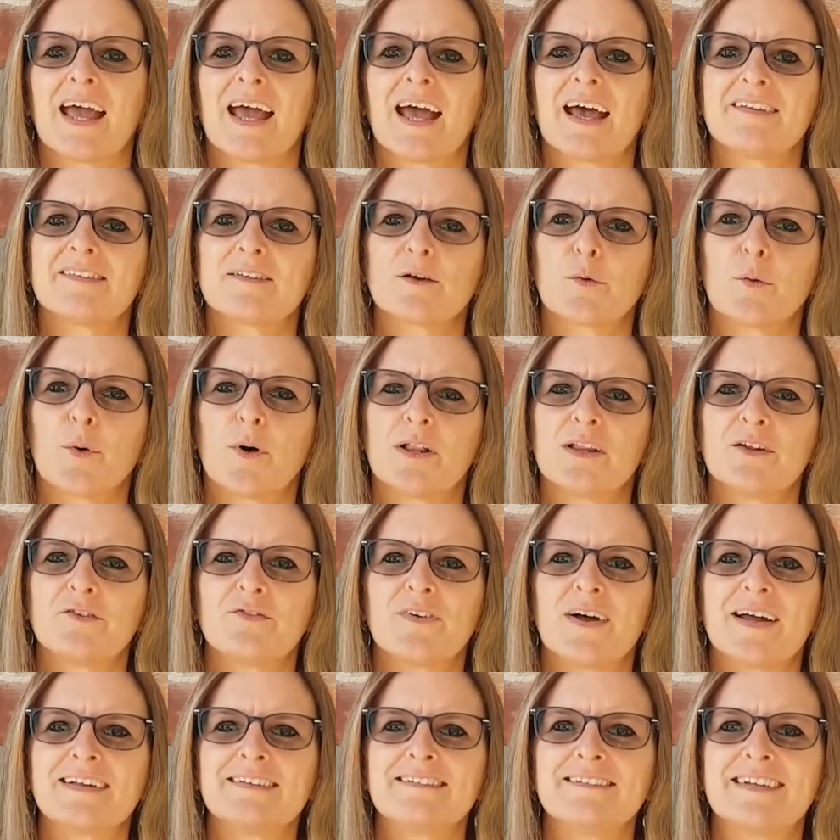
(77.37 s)
As a
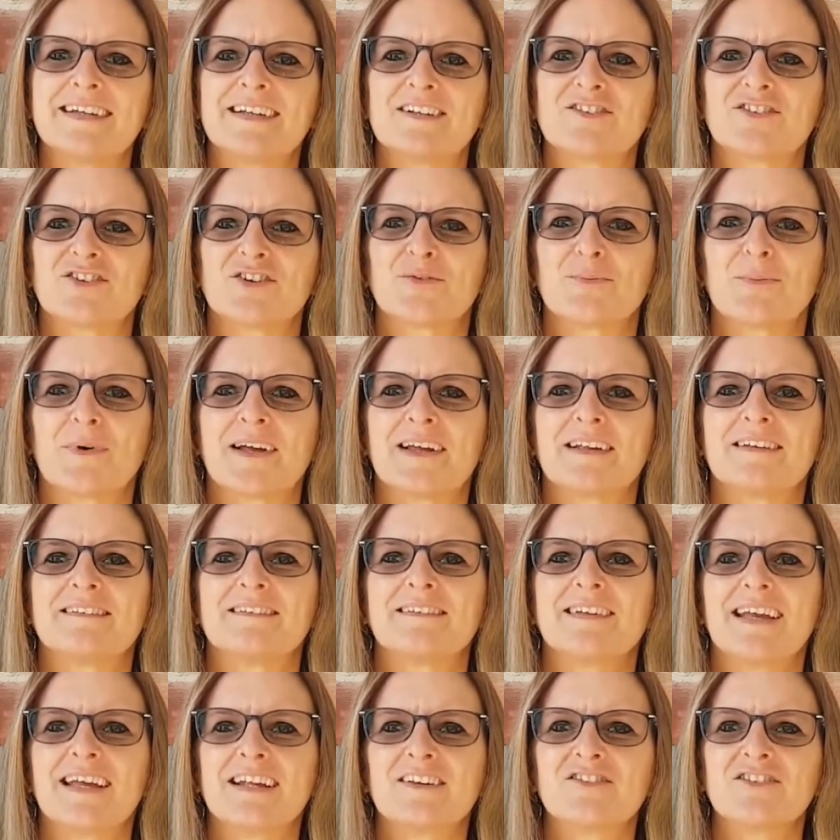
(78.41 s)
qualified teacher, my
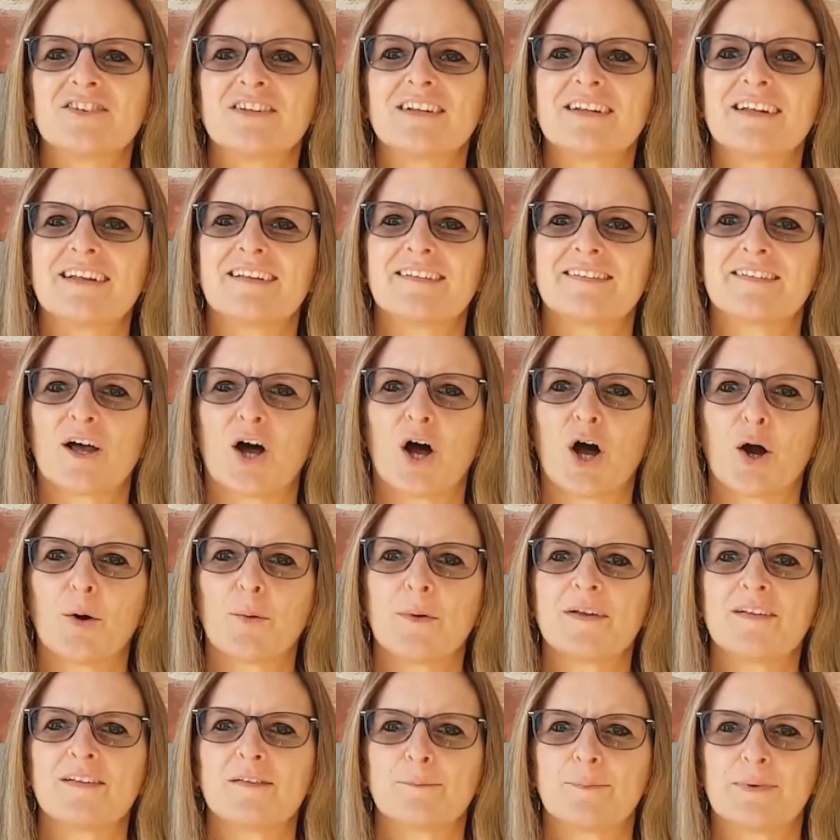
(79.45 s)
intention has
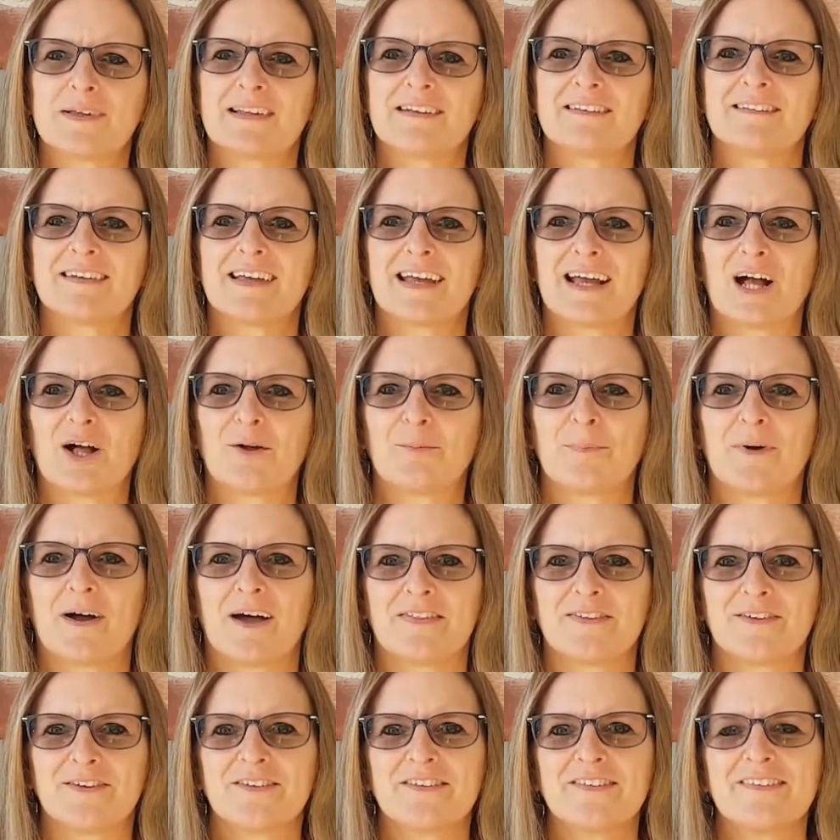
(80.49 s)
always been to help
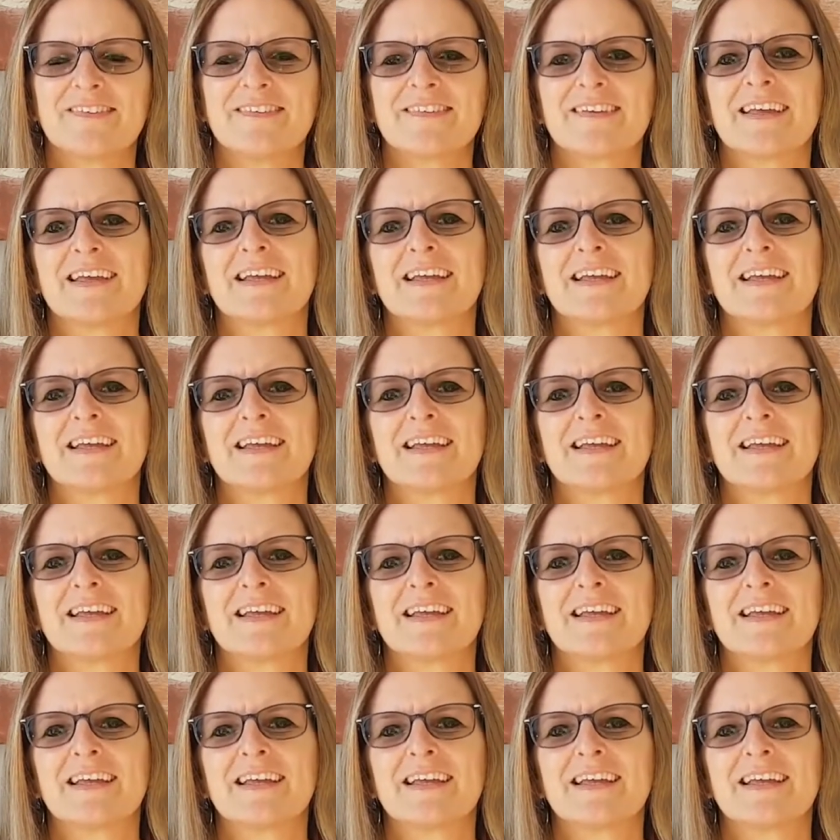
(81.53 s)
others,